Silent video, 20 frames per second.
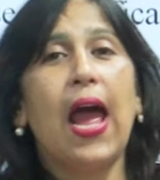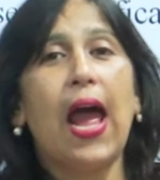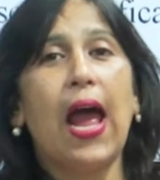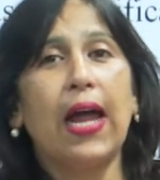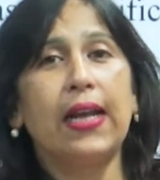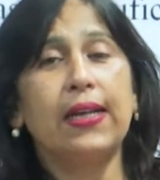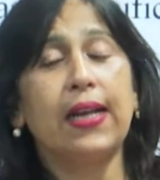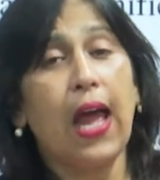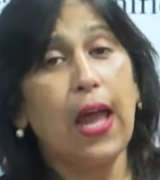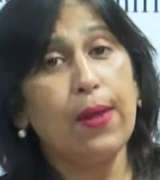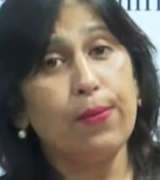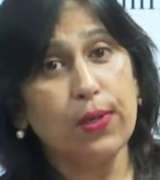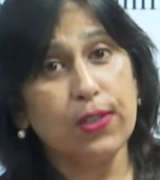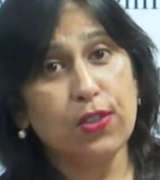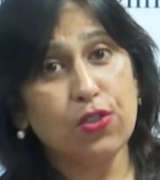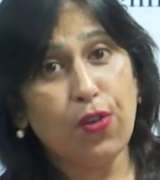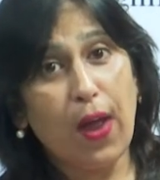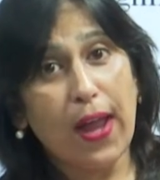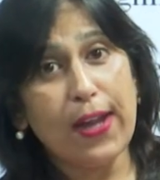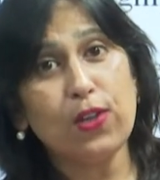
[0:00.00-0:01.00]
and I will
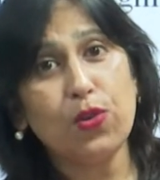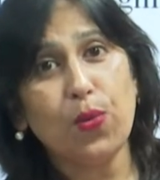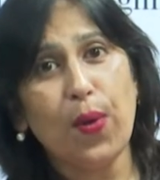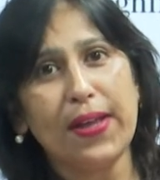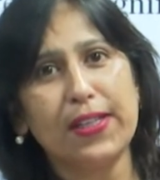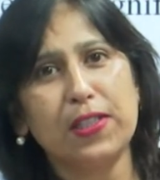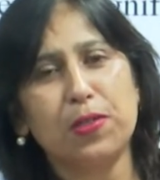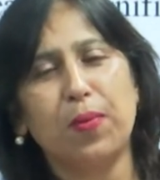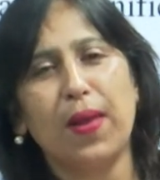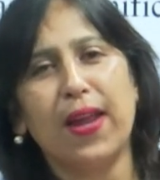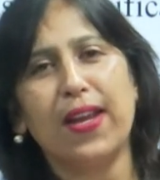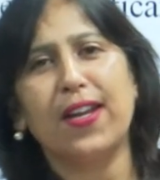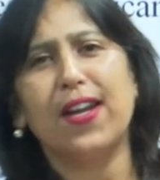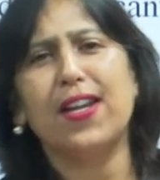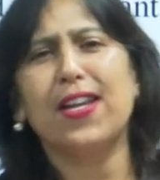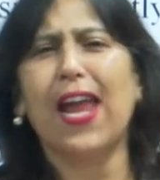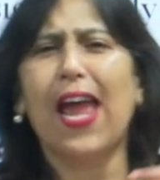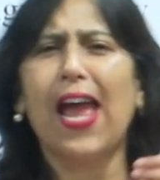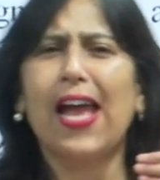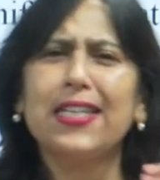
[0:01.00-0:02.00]
try to explain
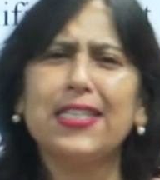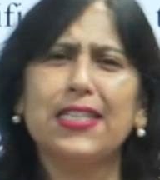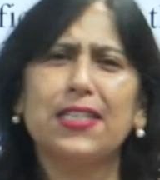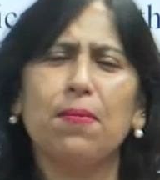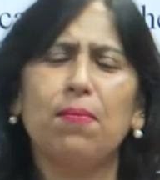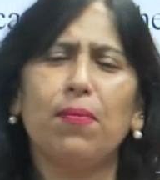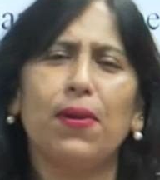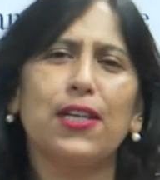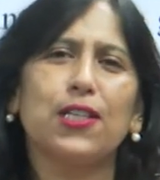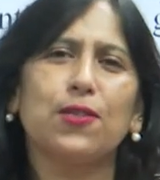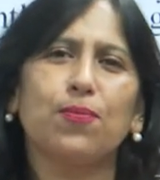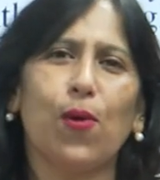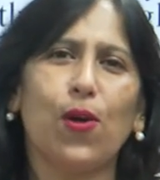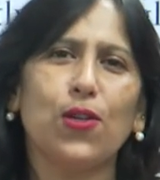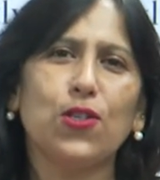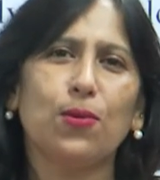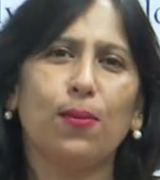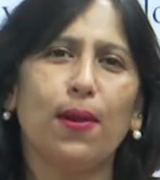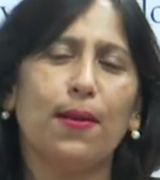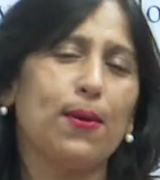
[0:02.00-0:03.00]
it as simple as
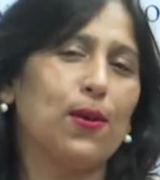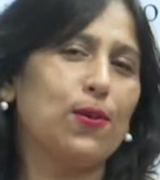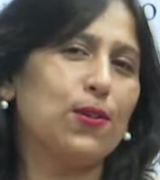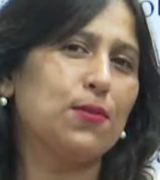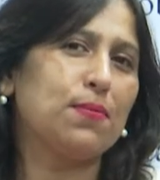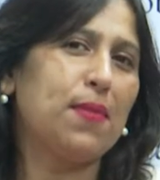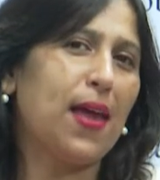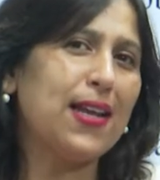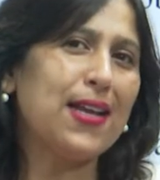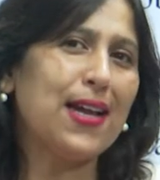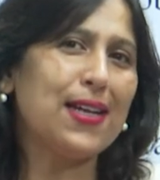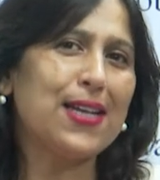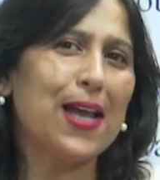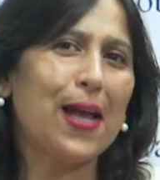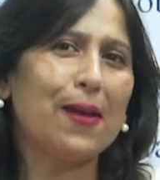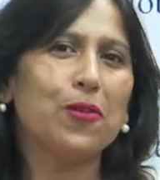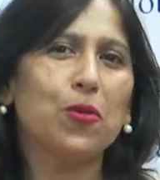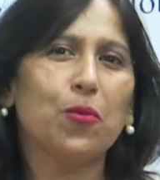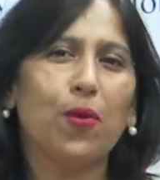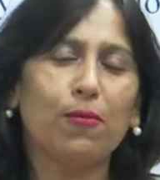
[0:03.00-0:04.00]
possible because many a
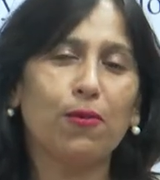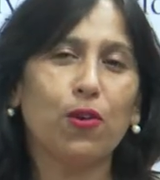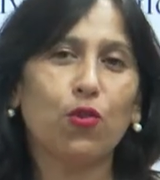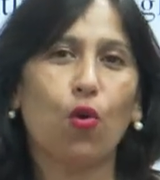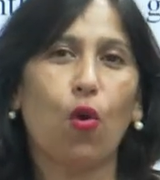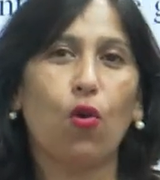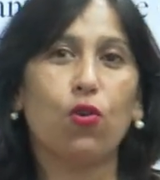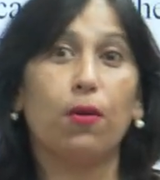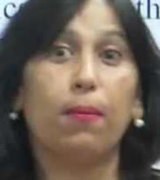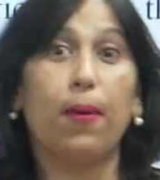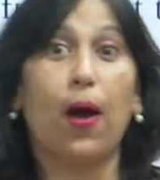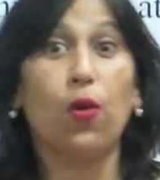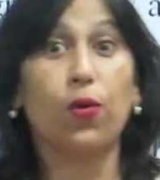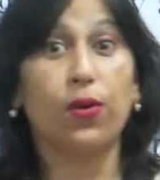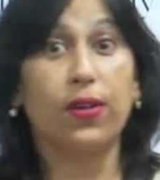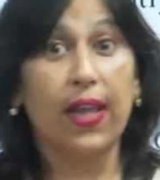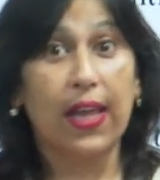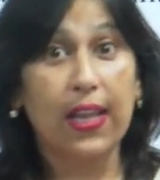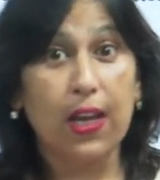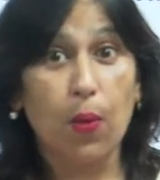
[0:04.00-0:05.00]
times when we talk
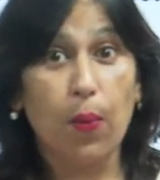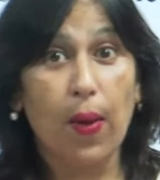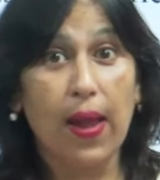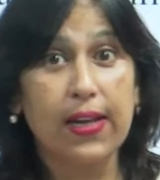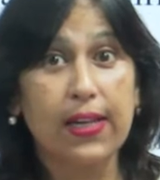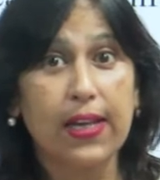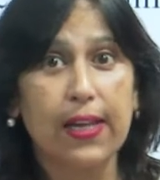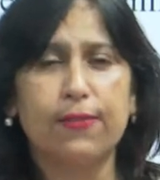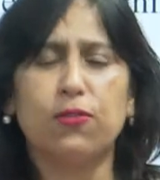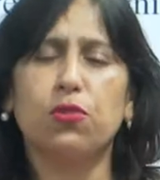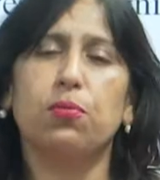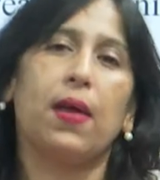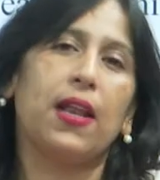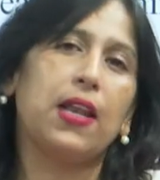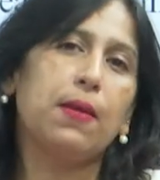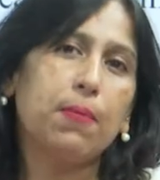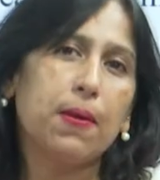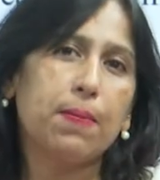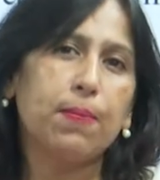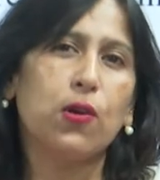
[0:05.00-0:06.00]
about derivatives,
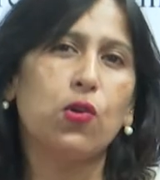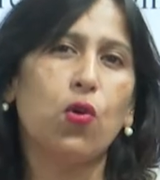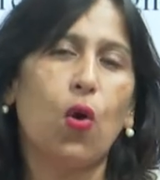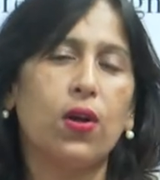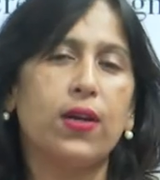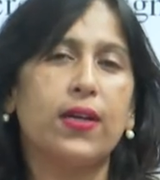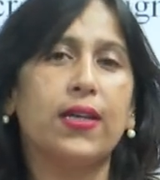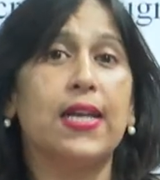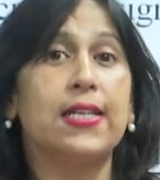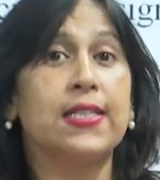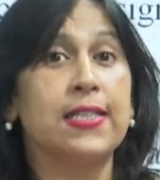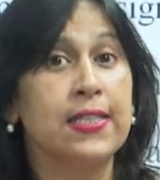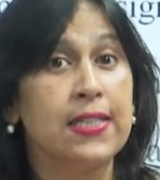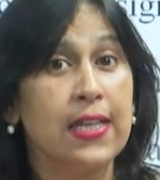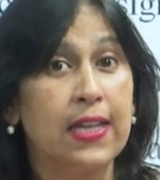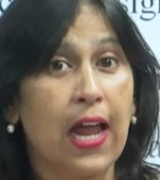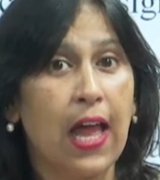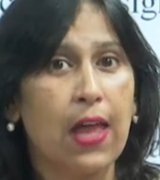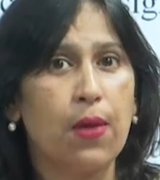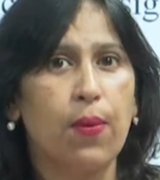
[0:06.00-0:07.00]
many people call it as
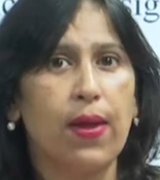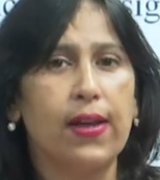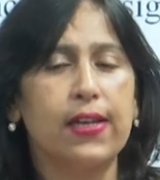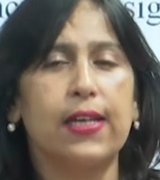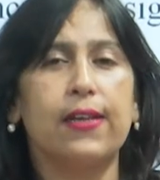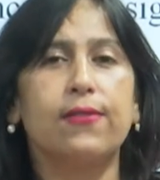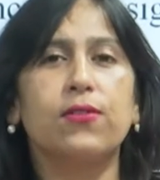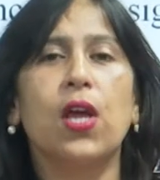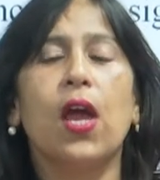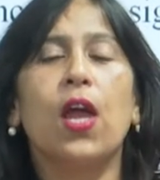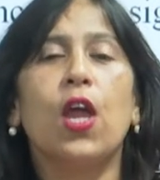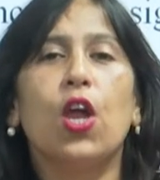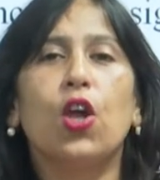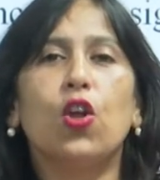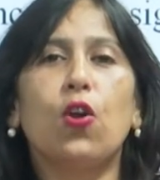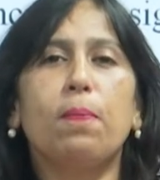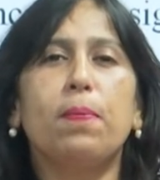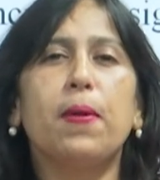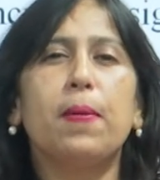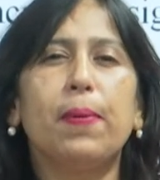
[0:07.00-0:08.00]
derivatives,
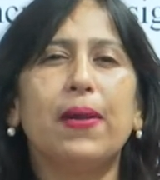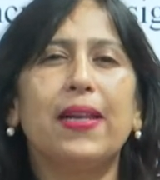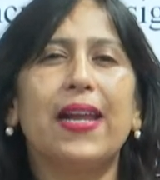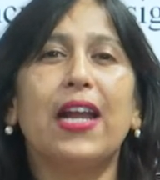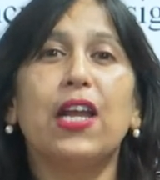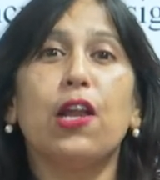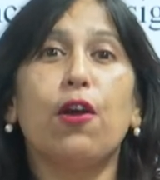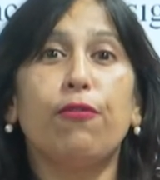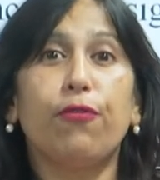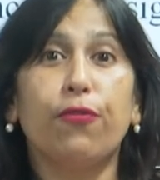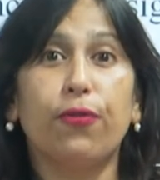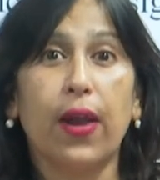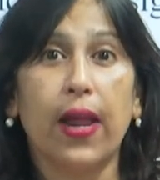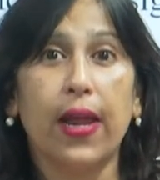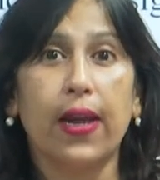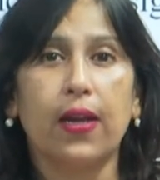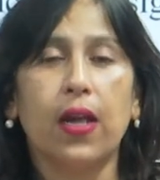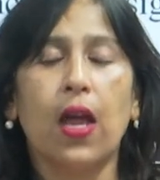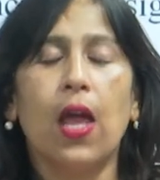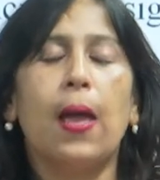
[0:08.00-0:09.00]
you know people get
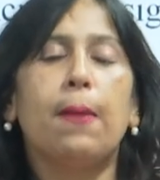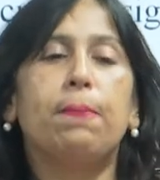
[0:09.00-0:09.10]
afraid,